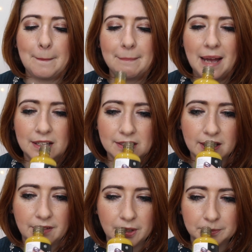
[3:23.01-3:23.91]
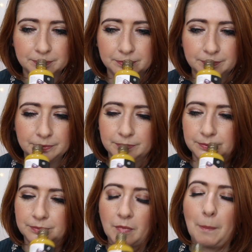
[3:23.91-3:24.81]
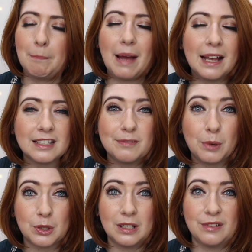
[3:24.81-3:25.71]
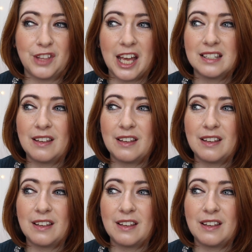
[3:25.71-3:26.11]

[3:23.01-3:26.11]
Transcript: massive massive bottle of this.